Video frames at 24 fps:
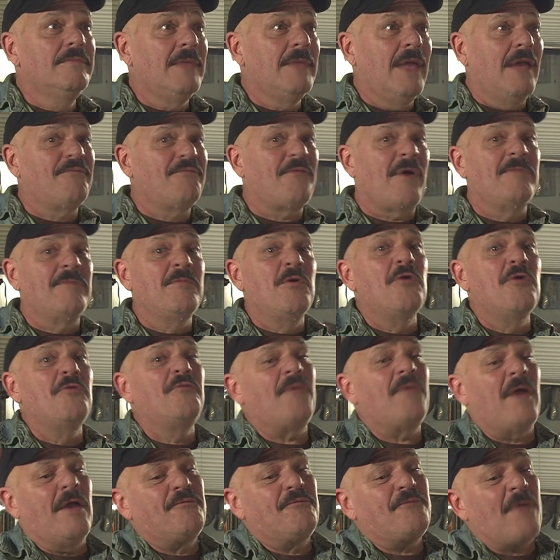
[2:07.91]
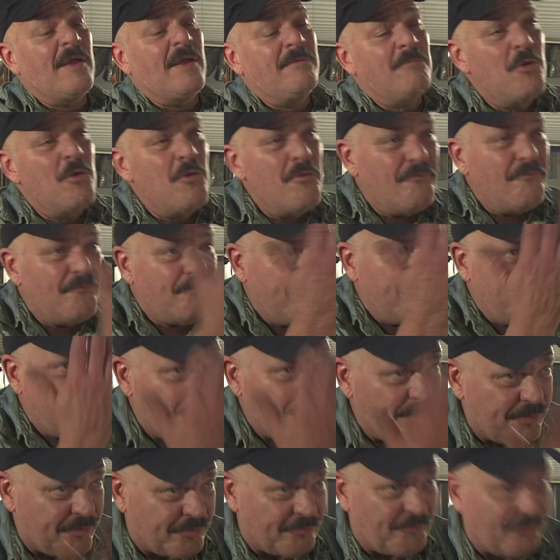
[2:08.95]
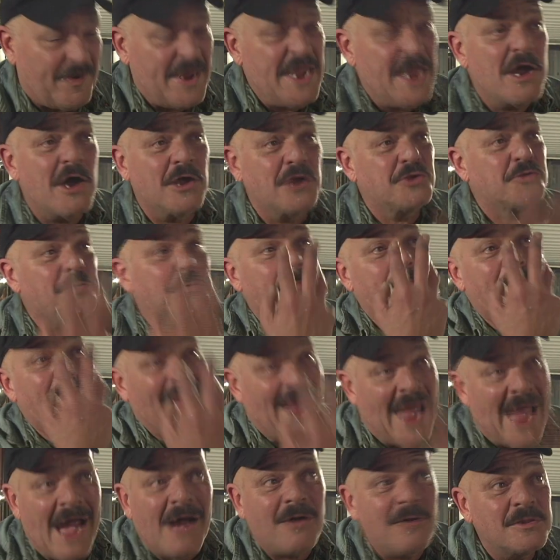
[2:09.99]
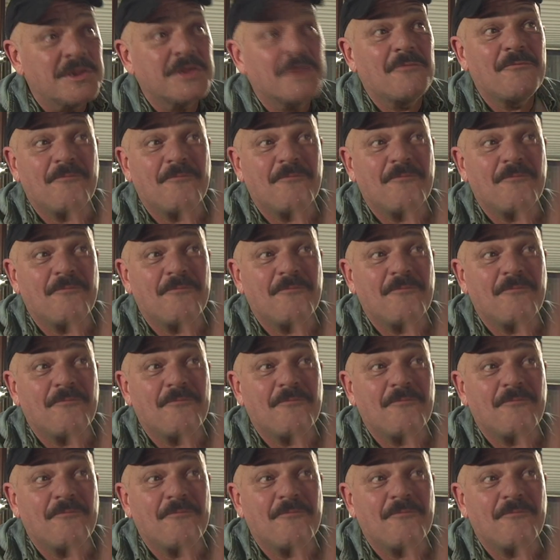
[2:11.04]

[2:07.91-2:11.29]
If I move 300 pounds of